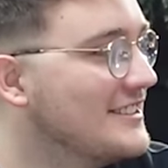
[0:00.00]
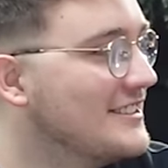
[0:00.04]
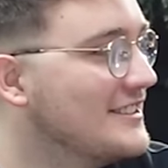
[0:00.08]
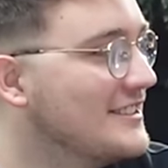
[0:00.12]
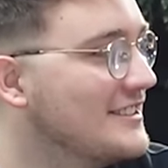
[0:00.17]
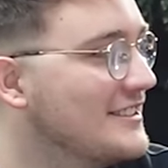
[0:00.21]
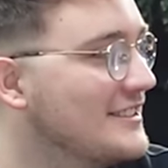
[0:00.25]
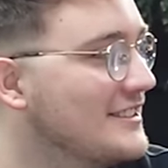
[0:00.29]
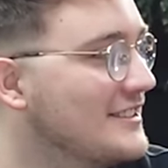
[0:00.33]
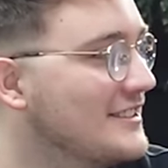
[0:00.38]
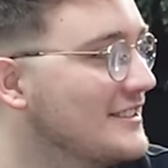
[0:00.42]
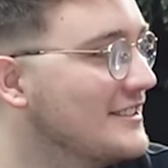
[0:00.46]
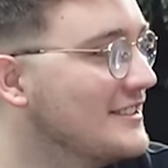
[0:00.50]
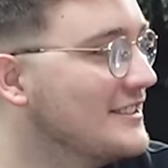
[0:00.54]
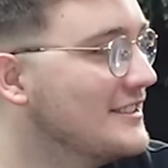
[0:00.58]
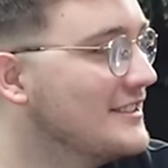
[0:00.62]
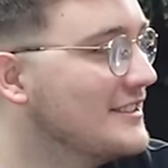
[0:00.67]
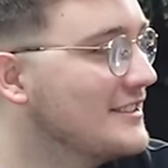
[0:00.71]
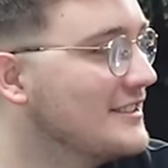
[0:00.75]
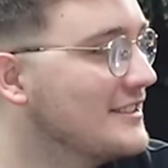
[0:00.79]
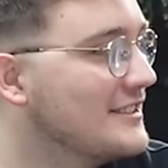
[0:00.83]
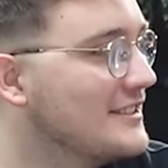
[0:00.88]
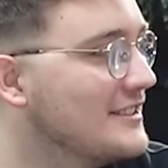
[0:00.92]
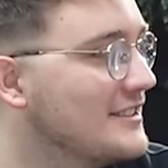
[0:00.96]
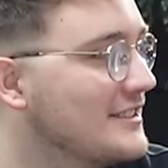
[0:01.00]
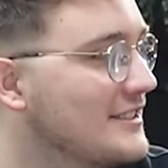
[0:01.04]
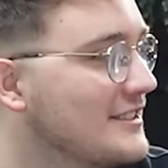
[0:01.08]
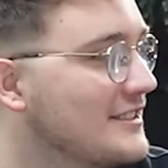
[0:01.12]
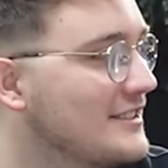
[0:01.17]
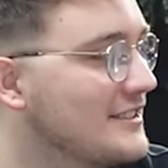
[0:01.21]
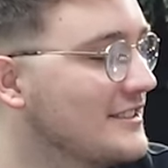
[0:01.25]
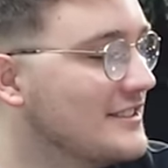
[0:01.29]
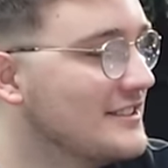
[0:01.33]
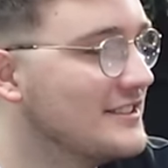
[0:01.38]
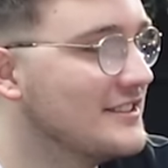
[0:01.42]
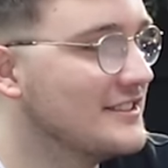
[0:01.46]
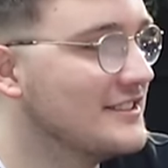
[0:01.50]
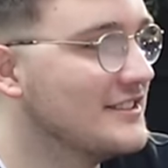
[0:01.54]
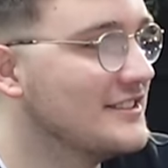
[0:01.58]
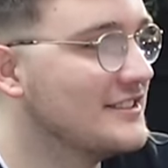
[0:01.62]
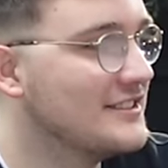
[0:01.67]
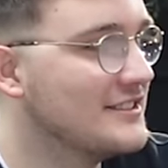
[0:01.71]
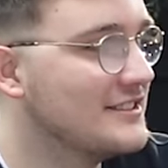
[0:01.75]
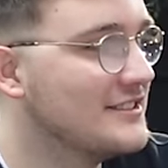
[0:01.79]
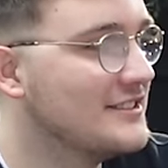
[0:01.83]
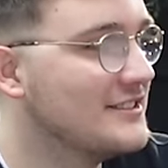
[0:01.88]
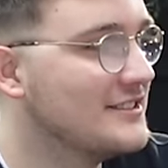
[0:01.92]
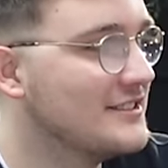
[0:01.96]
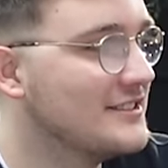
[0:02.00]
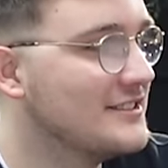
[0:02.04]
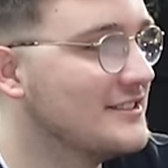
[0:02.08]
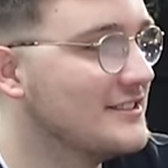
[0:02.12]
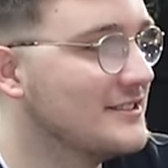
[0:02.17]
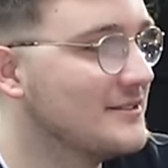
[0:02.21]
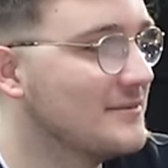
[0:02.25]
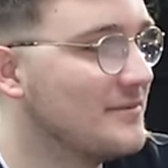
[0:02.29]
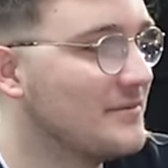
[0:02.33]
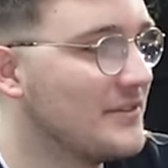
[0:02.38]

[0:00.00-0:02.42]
This person isn't speaking.